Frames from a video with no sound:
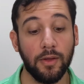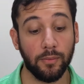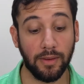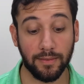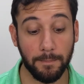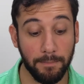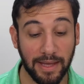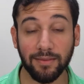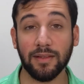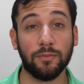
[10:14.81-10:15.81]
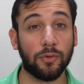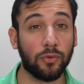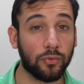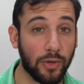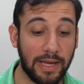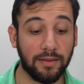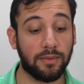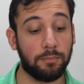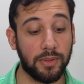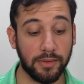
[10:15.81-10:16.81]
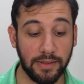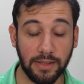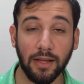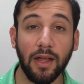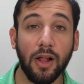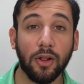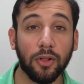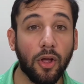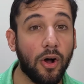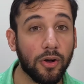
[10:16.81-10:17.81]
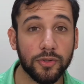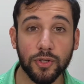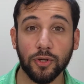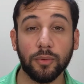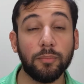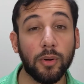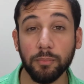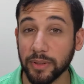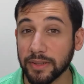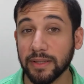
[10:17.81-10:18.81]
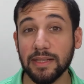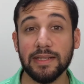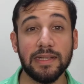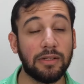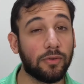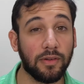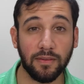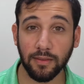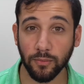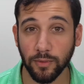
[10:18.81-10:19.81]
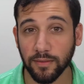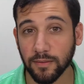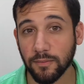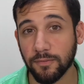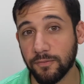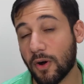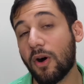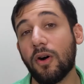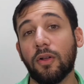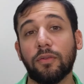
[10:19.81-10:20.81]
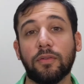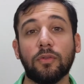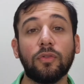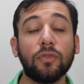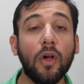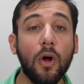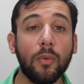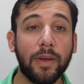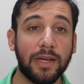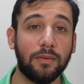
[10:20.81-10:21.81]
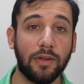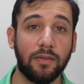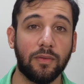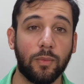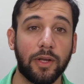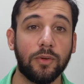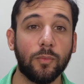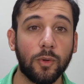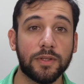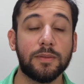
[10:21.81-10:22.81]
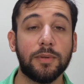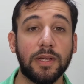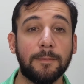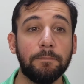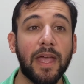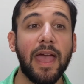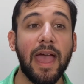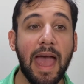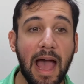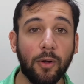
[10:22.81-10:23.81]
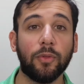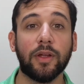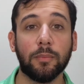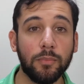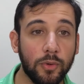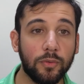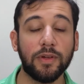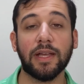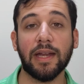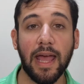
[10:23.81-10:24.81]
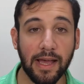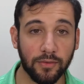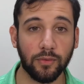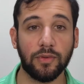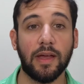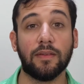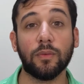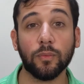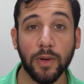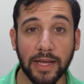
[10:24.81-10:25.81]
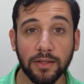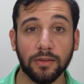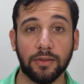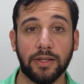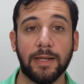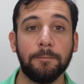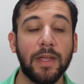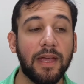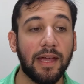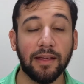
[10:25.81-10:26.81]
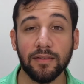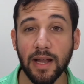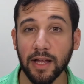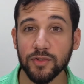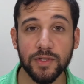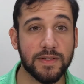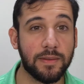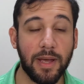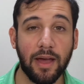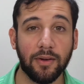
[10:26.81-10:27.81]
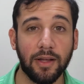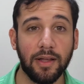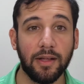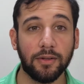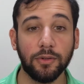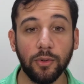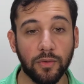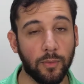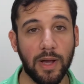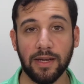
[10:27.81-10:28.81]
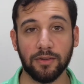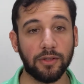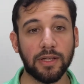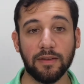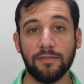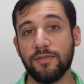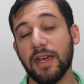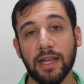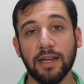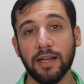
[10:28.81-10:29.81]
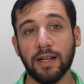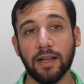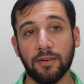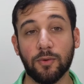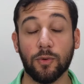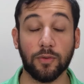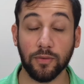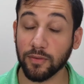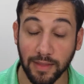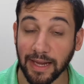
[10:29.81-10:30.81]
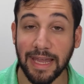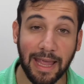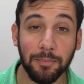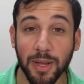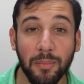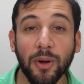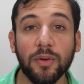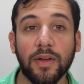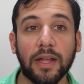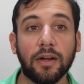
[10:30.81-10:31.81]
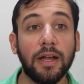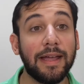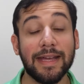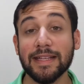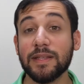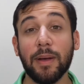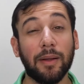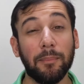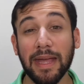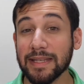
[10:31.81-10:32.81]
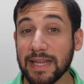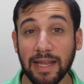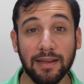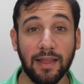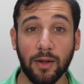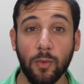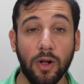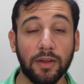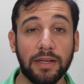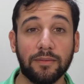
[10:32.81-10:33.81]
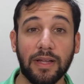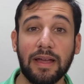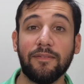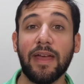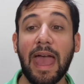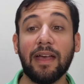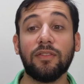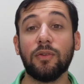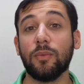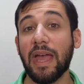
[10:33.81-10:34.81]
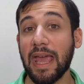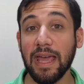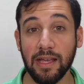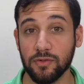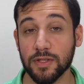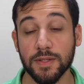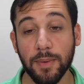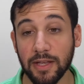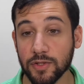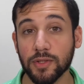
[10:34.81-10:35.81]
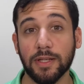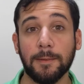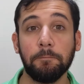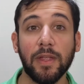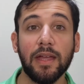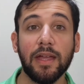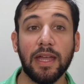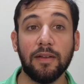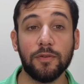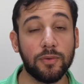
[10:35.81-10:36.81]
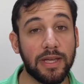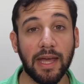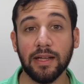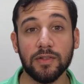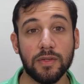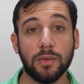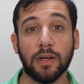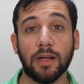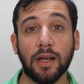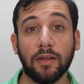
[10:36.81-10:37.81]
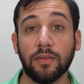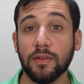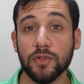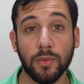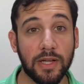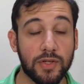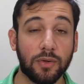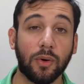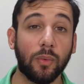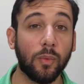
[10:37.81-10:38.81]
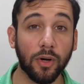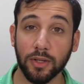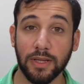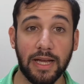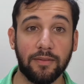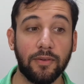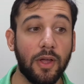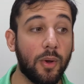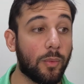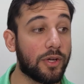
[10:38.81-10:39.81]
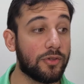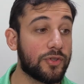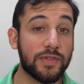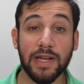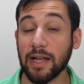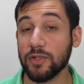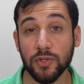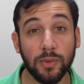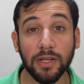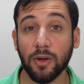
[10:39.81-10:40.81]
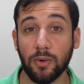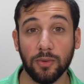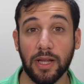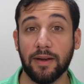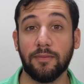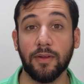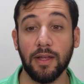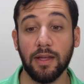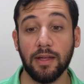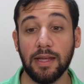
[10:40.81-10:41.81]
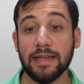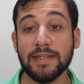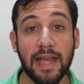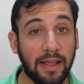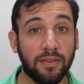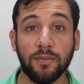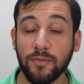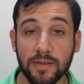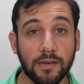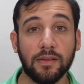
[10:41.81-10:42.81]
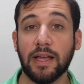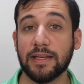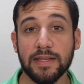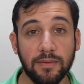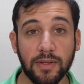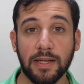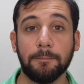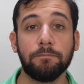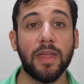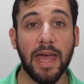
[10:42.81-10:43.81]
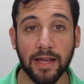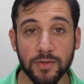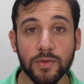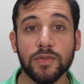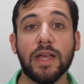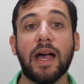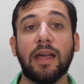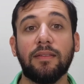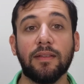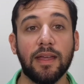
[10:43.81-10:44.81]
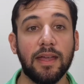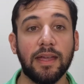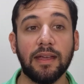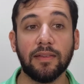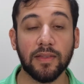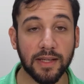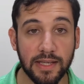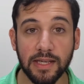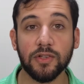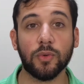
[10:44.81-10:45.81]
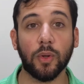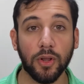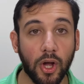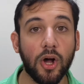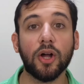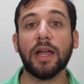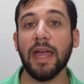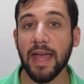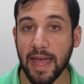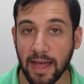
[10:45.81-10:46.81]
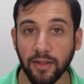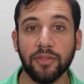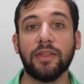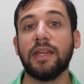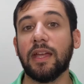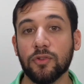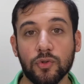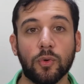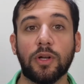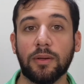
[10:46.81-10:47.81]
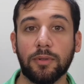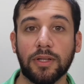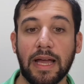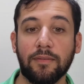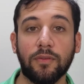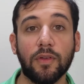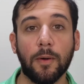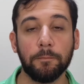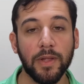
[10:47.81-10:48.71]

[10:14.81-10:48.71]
is the best thing for strength, building long-term mobility, decreasing the risk of falls. There's so many reasons why you want to be out there moving and exercising regularly. It's not just about losing weight and looking fit. Of course, that can be a motivator. It's about maintaining that quality of life as you age, especially if you get into a situation or a work life where you're just not doing a whole lot of intense physical activity. Exercise is the key to a long, healthy, enjoyable life. So